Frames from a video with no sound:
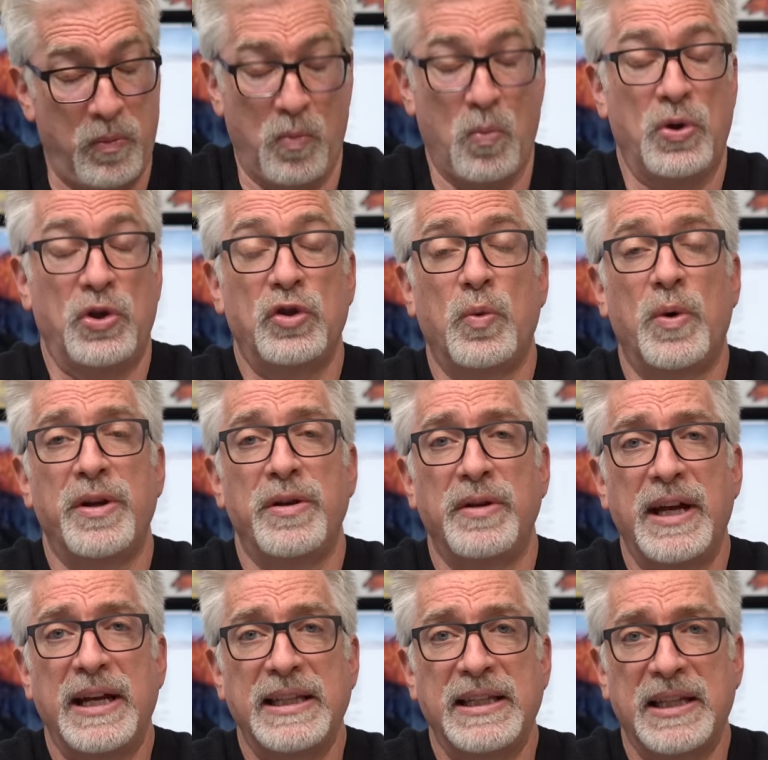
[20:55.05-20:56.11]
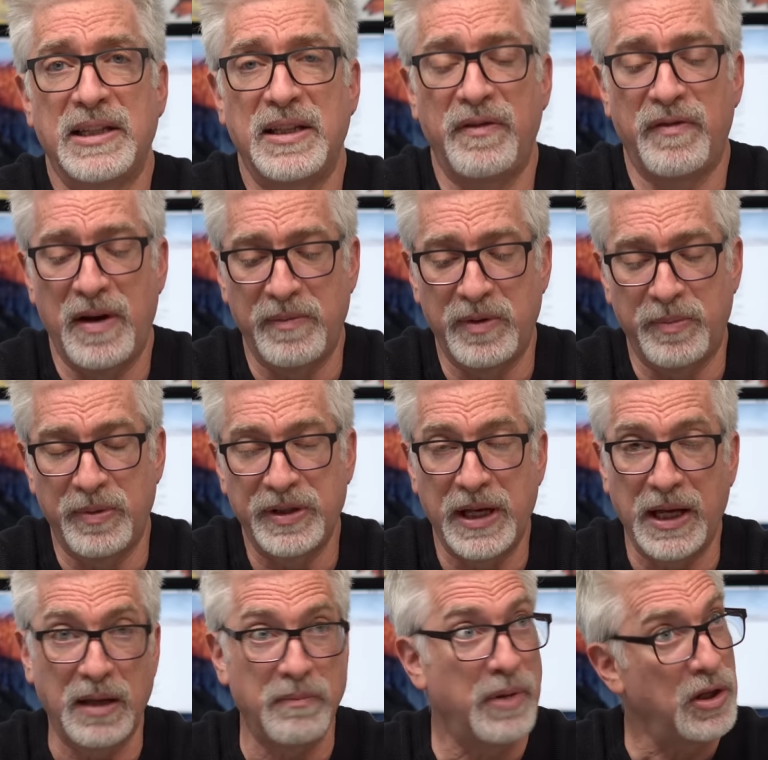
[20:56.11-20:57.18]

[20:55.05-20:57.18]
which is where you get 60 frames per second.